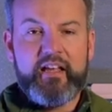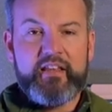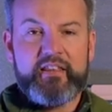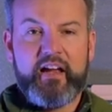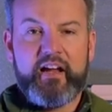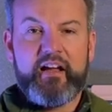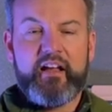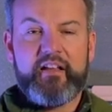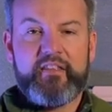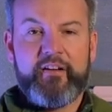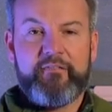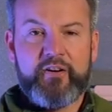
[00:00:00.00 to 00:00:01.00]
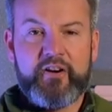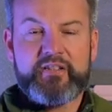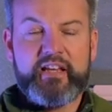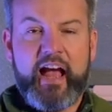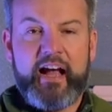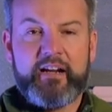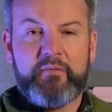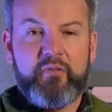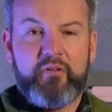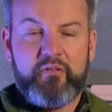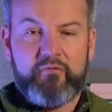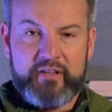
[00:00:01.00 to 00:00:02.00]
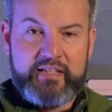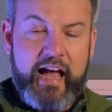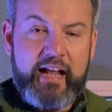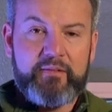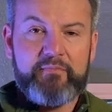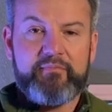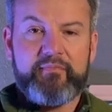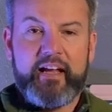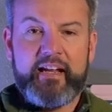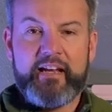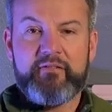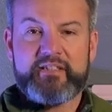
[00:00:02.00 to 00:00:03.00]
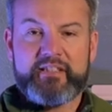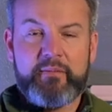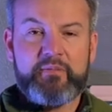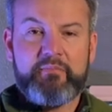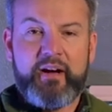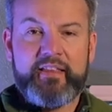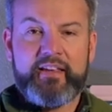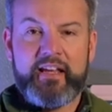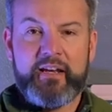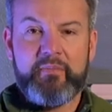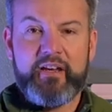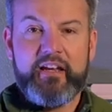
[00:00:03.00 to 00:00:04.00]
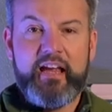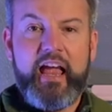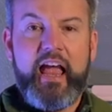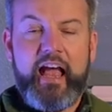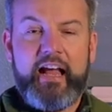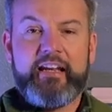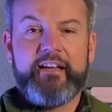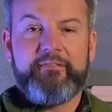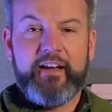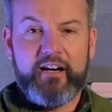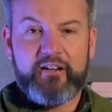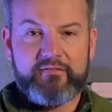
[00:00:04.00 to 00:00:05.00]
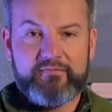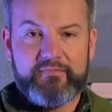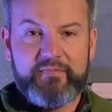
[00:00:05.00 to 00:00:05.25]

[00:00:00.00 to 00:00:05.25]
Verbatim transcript: The, the first Adam was Adam, and he was tempted by the enemy, and he fell.